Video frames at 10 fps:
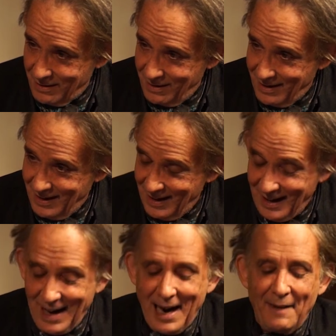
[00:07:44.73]
Mm
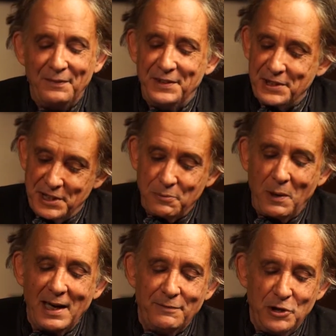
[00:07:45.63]
-hmm. And this is
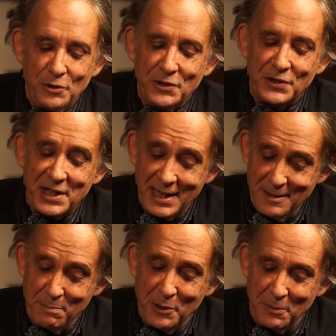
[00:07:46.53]
why I've chosen the
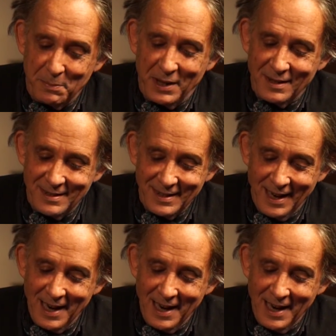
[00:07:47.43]
second poem because